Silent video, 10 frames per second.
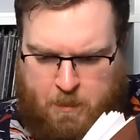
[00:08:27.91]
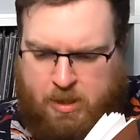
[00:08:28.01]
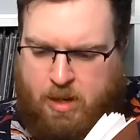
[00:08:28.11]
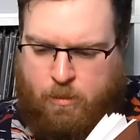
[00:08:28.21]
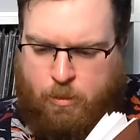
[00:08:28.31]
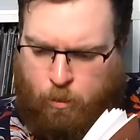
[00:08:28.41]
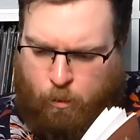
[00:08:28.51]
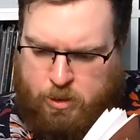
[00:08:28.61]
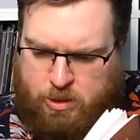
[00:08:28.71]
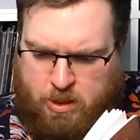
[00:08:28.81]
But then, of
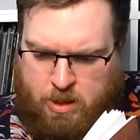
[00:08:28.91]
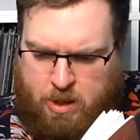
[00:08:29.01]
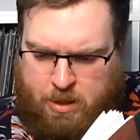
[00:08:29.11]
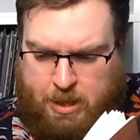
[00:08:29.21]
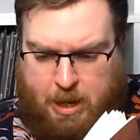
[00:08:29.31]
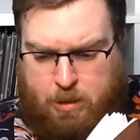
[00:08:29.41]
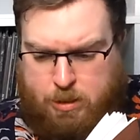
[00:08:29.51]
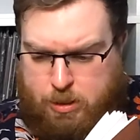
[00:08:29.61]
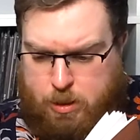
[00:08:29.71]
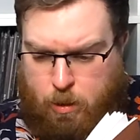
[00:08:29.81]
course, the
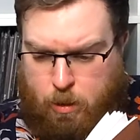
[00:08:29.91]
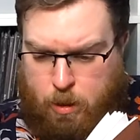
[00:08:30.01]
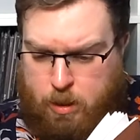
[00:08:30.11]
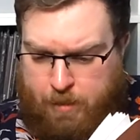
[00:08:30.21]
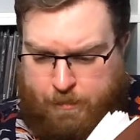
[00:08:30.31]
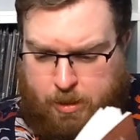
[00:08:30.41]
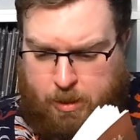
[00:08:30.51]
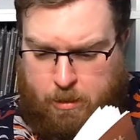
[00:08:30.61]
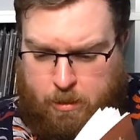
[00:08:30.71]
house is no longer lived in.